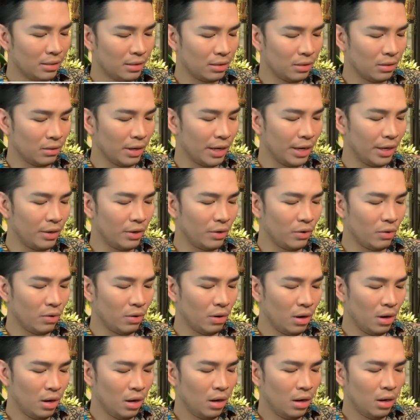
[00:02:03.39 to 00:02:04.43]
So
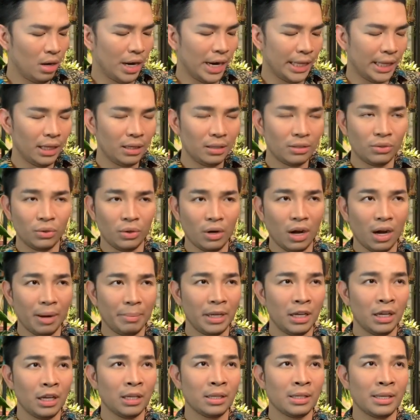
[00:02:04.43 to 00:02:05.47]
I think
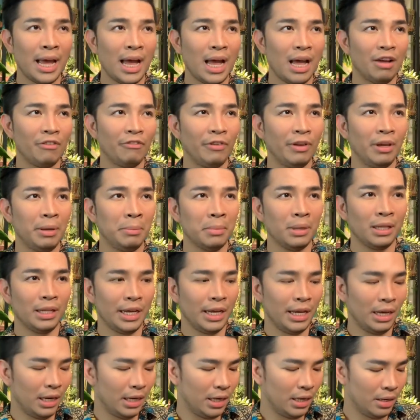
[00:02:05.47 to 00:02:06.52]
Tsunami is half
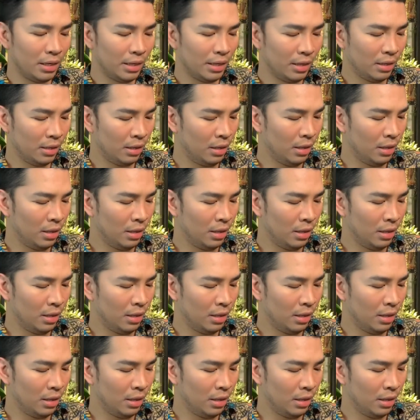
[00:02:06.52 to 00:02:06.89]
Himalayan